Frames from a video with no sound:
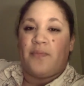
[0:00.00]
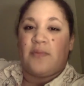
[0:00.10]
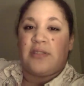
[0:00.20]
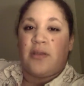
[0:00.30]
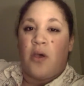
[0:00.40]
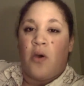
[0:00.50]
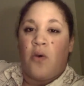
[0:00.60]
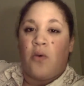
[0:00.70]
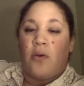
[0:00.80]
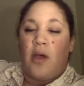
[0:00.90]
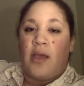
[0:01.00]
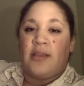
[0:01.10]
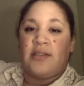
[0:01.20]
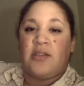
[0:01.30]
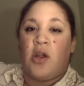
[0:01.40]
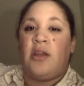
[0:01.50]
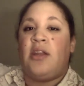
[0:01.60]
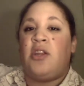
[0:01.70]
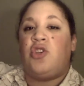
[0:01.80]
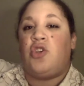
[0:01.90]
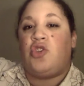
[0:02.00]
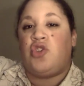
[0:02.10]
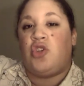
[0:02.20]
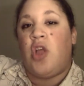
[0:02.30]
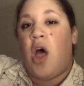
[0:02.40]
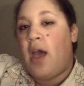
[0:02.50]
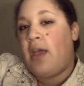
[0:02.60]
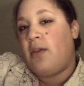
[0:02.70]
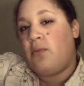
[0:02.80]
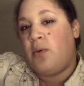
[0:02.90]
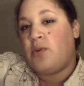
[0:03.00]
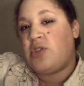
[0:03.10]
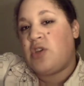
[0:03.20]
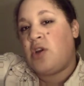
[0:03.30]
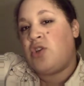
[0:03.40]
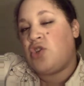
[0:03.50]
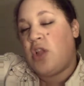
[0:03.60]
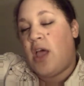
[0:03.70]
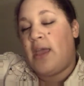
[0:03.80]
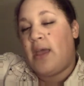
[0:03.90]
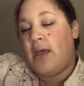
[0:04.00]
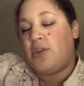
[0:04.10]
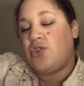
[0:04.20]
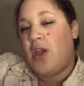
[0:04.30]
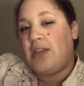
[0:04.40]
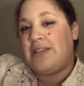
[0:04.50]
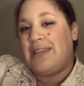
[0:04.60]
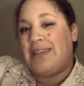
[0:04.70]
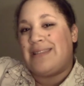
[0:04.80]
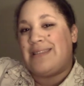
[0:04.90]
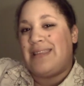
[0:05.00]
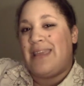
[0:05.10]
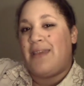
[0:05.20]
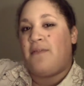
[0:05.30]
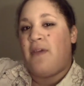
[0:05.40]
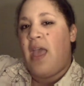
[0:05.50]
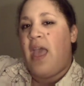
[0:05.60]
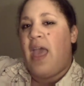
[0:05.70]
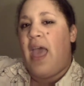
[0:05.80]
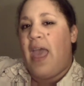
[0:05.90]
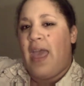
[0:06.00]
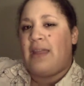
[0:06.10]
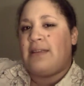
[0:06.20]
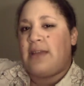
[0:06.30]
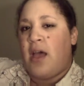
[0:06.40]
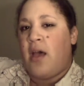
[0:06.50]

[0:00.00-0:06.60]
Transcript: So I started in July. We would start in July trying to conceive. And